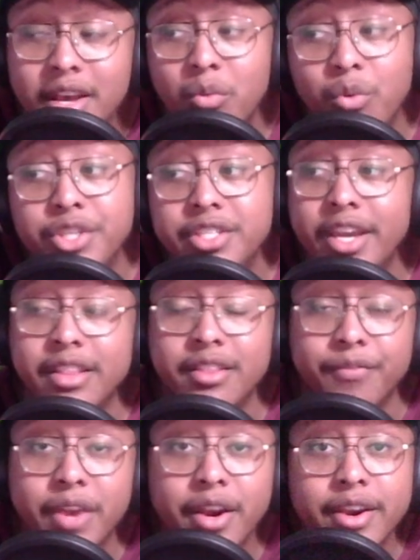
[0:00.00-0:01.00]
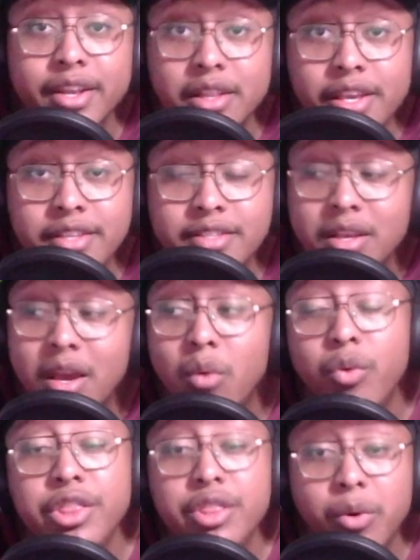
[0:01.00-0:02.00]
which at the very least,
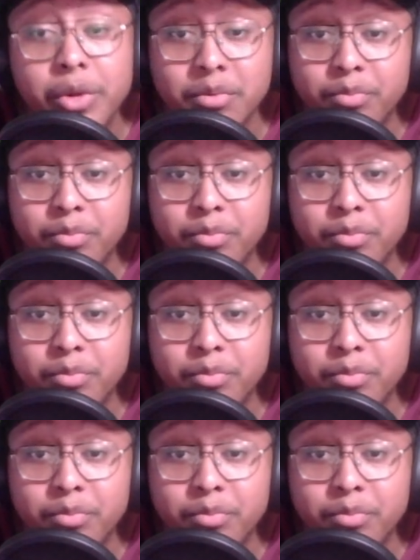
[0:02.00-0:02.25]
we know what